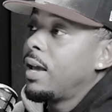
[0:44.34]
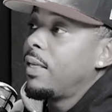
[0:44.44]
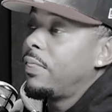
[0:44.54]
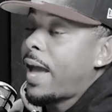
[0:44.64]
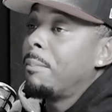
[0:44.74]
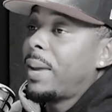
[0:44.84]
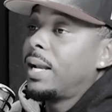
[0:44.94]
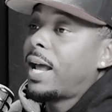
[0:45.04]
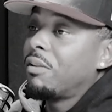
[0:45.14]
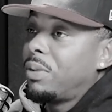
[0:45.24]
that may
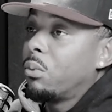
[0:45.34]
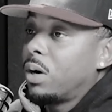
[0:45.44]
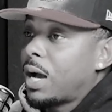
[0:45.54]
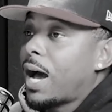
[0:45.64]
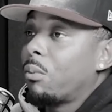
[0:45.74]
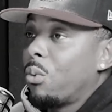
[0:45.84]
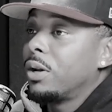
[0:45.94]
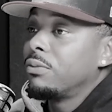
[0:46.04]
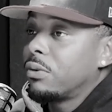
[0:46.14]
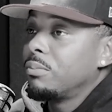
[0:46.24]
not have been what God
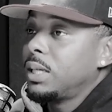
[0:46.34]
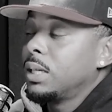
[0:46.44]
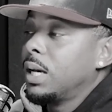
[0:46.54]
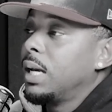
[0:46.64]
wanted from me,